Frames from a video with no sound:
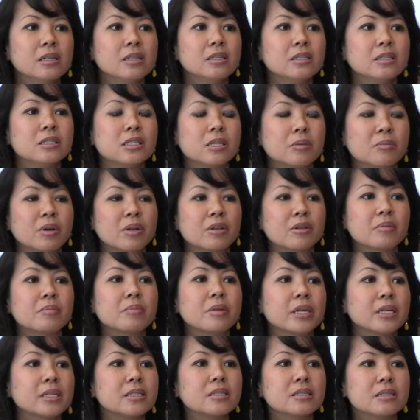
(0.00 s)
some other
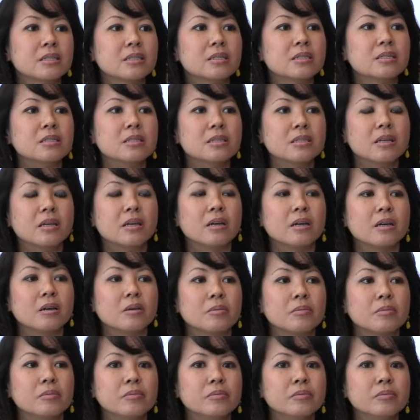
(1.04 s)
places,
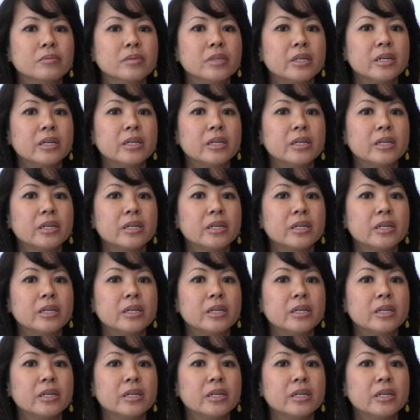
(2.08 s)
and